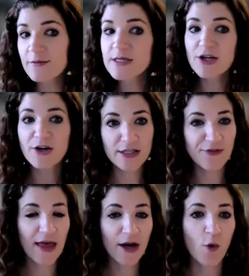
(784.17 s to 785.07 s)
of the materials
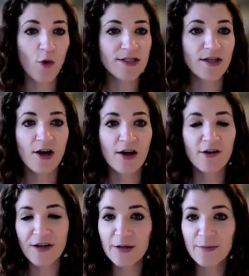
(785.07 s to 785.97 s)
for that course are
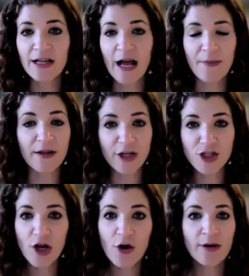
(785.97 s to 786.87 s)
available at the link
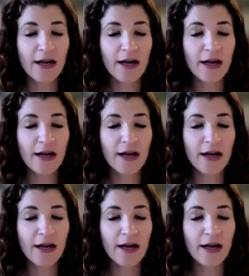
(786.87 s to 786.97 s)
shown,